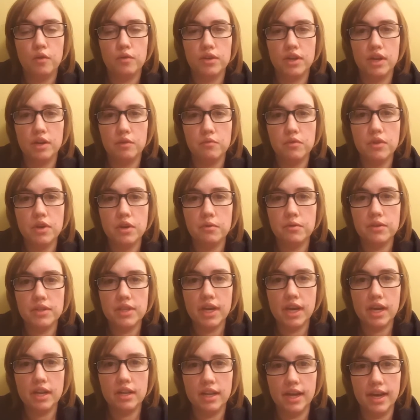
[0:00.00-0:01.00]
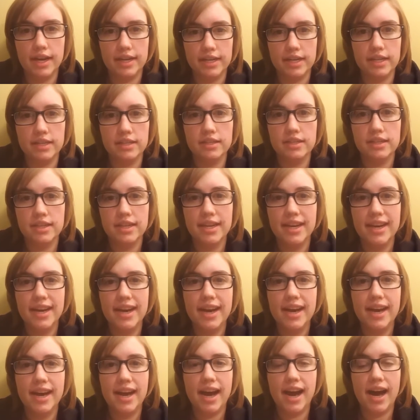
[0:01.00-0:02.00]
When I work with a client,
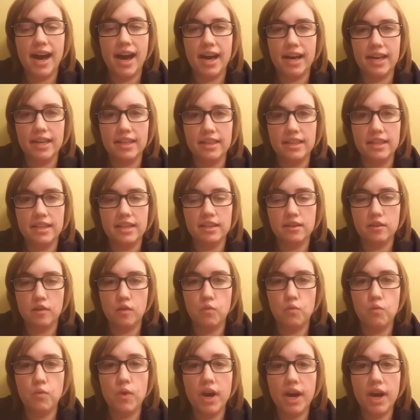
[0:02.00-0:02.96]
I think,